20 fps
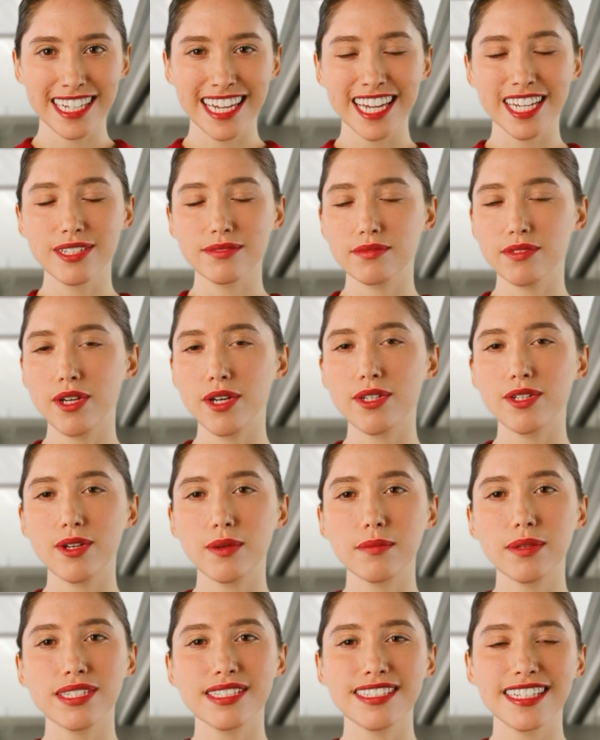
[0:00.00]
and grow your
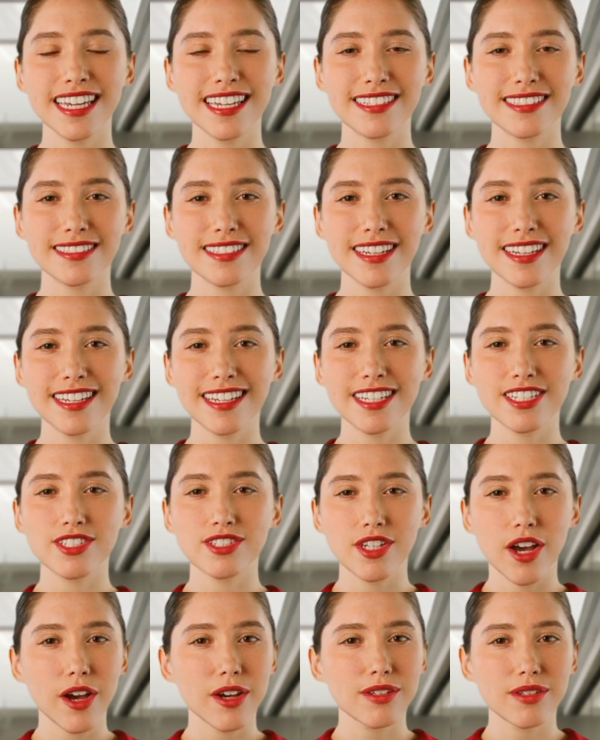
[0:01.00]
business.
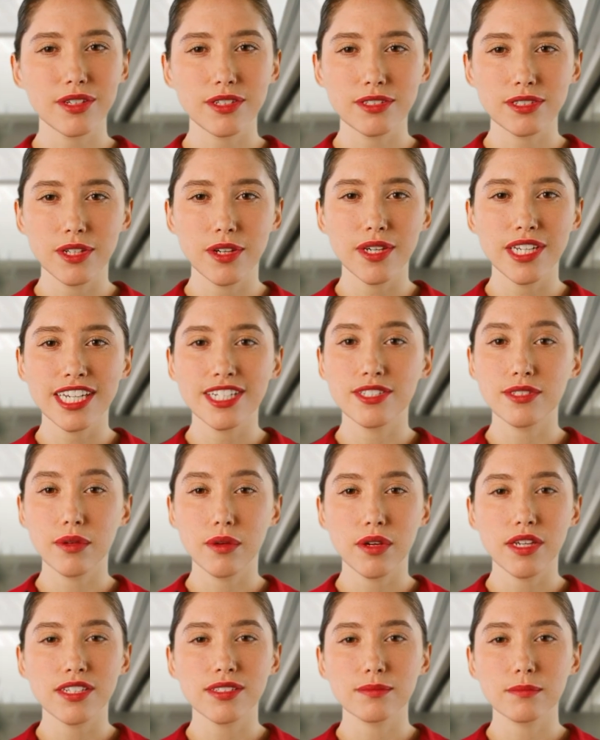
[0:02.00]
Start your journey
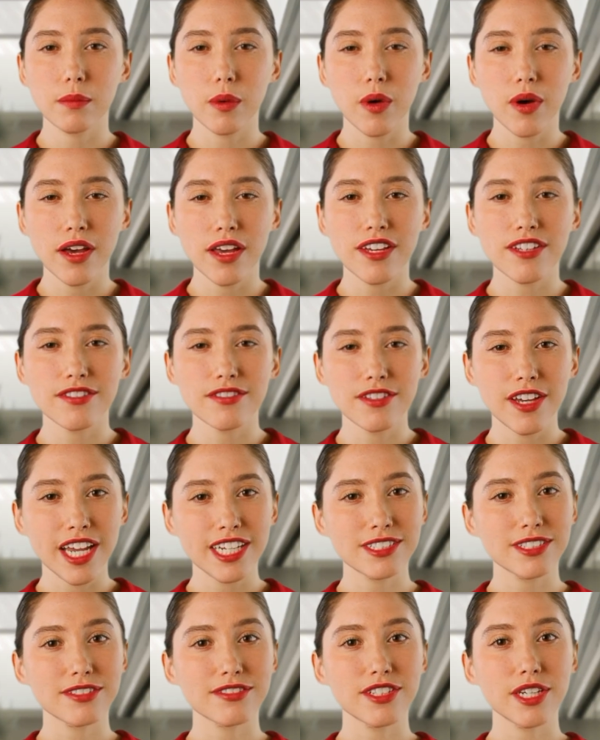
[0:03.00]
towards more
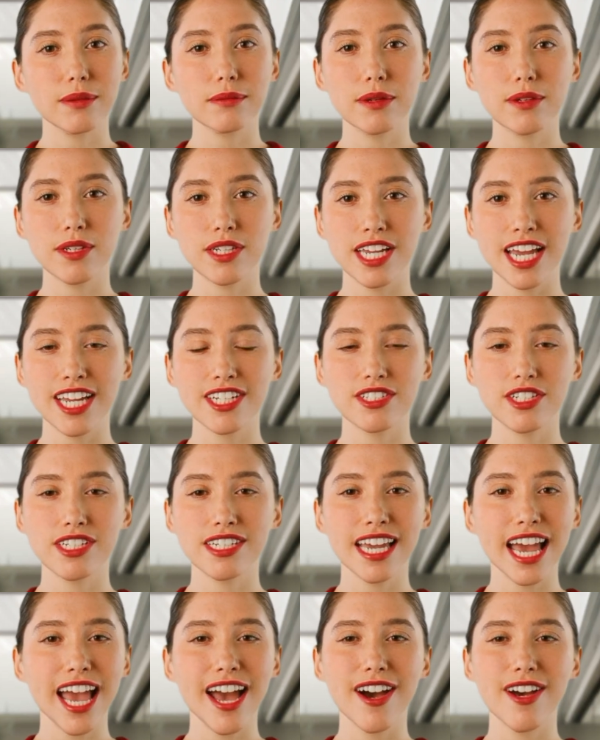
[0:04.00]
effective communication
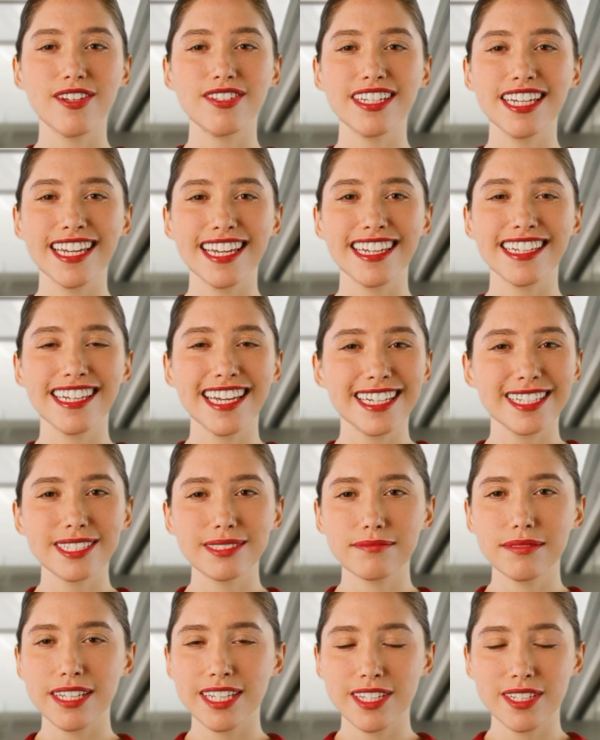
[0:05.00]
now.
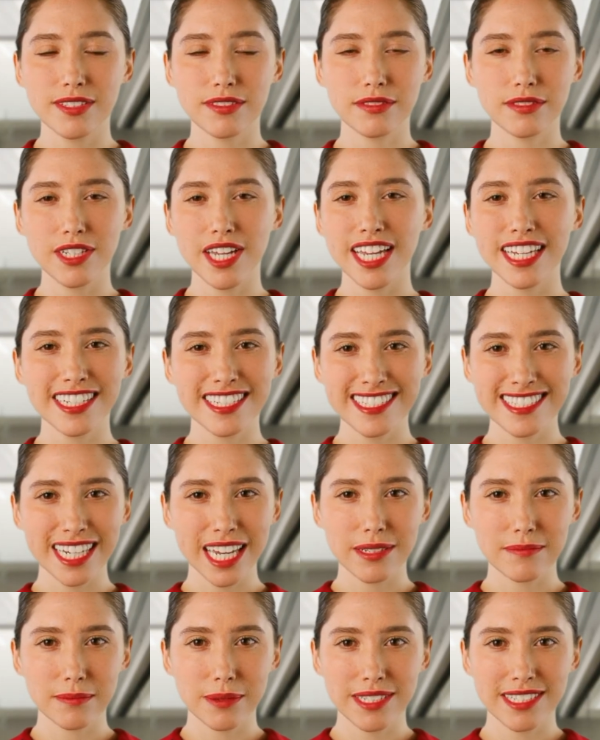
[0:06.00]
Let's make your real
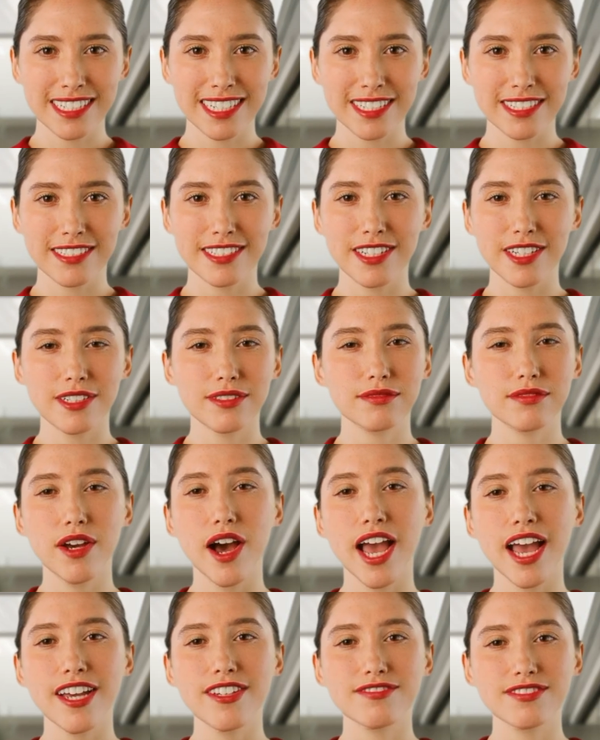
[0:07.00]
estate business
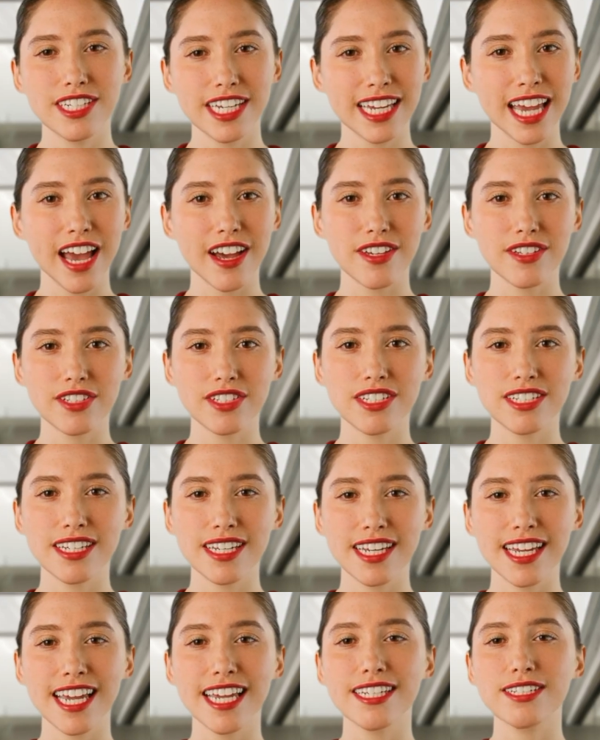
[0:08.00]
thrive together.
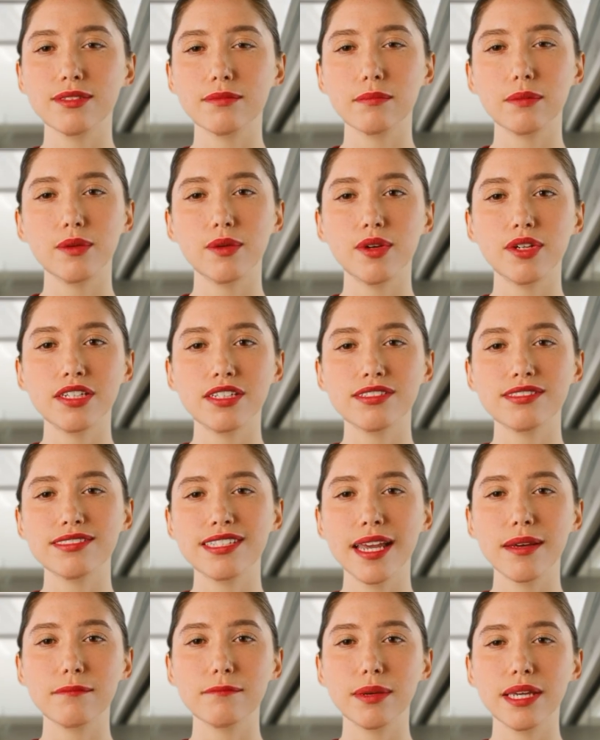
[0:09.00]
Explore the
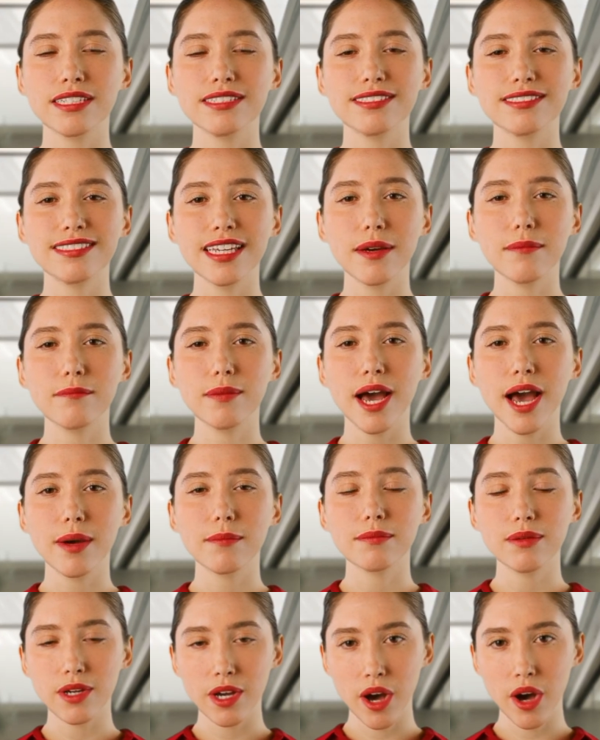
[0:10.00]
step-by-step
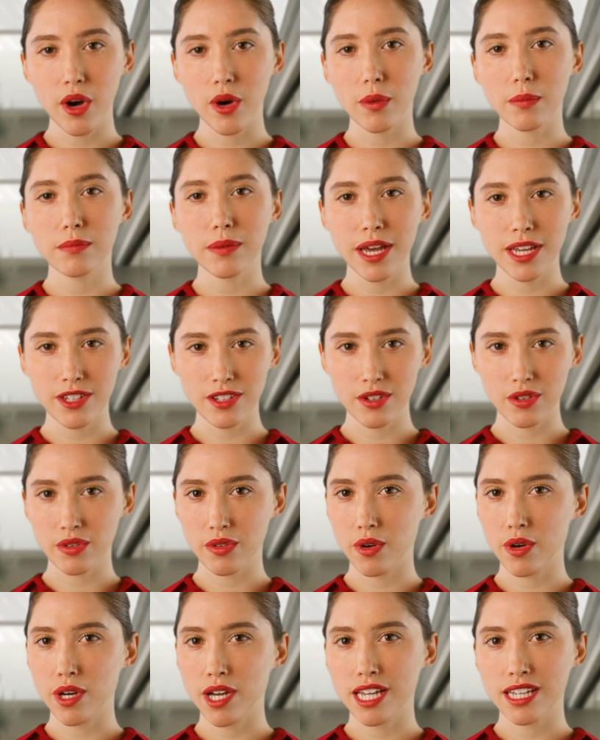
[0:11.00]
guide below by
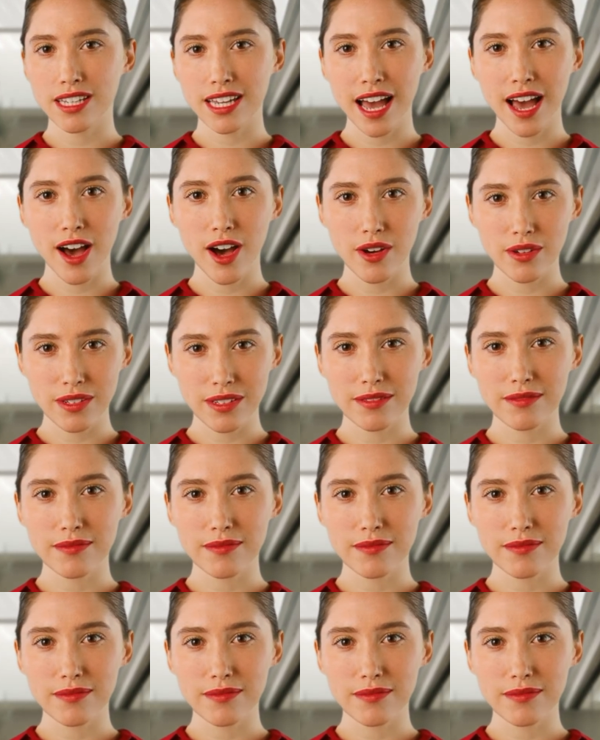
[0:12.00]
scrolling down.